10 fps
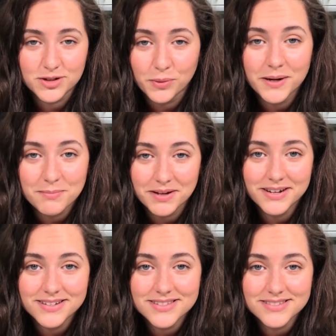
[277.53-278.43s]
20
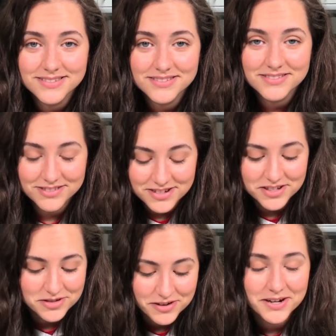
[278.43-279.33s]
minutes
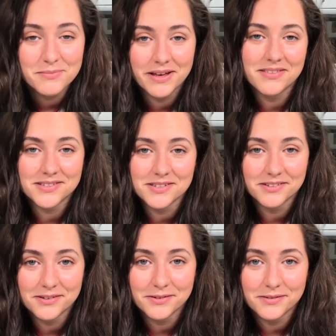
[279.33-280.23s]
just trying to make this look
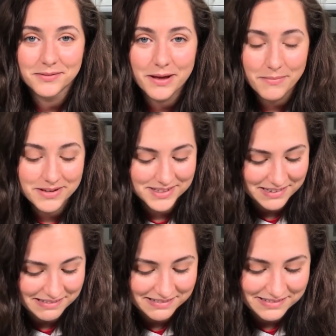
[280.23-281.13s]
amazing.